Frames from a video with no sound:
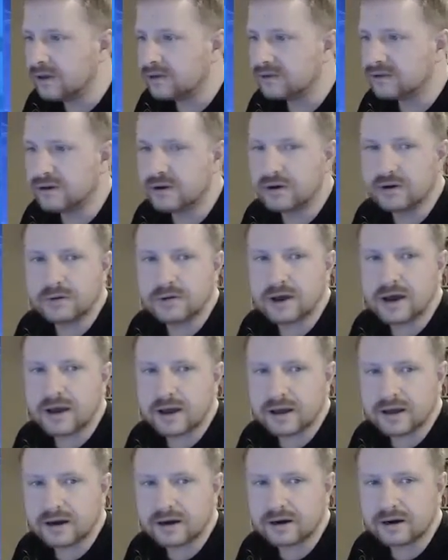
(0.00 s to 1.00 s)
So I
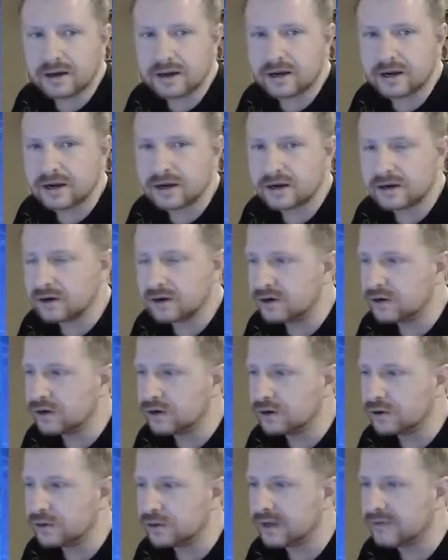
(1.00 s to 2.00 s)
added a
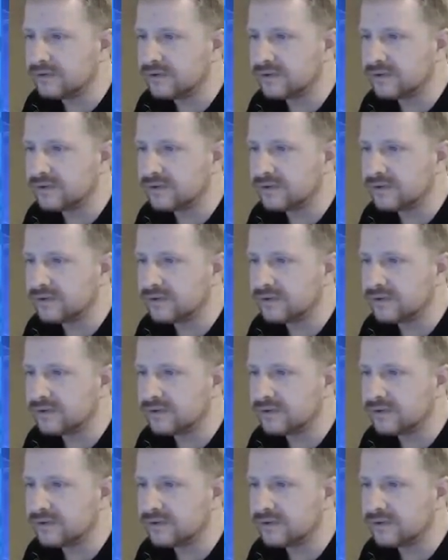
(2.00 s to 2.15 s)
new level